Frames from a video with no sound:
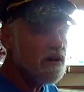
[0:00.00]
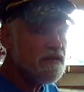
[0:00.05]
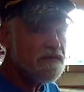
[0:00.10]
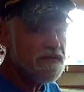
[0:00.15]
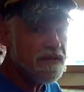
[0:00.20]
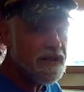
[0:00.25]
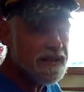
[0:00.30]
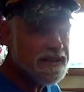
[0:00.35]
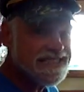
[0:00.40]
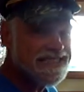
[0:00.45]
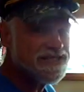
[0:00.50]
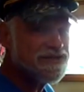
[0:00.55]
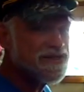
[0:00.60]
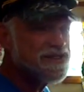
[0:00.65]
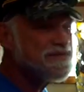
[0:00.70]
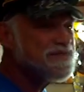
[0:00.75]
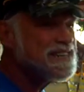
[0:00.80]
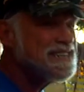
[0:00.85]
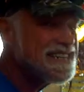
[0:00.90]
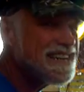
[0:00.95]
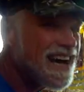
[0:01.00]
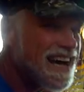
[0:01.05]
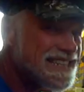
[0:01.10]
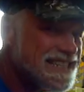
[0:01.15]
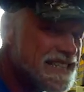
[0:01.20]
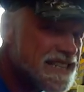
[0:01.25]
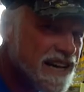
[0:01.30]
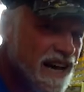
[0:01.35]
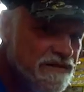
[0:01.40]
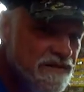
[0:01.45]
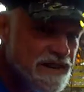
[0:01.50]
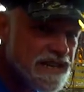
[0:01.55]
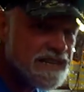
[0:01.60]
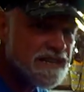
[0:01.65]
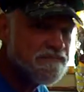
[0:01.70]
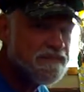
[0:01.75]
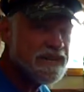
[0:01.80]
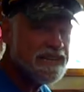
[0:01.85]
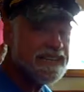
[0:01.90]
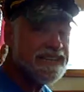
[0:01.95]
of a sort of a
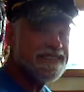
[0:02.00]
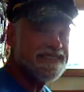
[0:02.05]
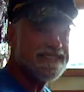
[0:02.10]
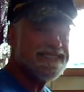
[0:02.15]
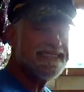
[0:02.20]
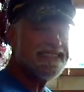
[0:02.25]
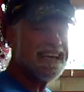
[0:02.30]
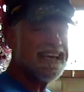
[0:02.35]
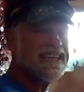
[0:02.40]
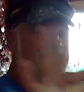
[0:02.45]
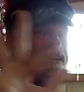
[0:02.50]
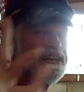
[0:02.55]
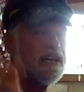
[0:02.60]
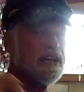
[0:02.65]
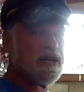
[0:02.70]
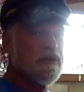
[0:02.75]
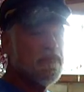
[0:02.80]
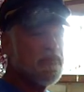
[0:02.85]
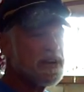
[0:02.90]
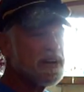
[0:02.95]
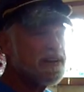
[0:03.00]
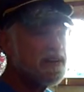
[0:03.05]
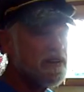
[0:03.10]
non-governing political state, but an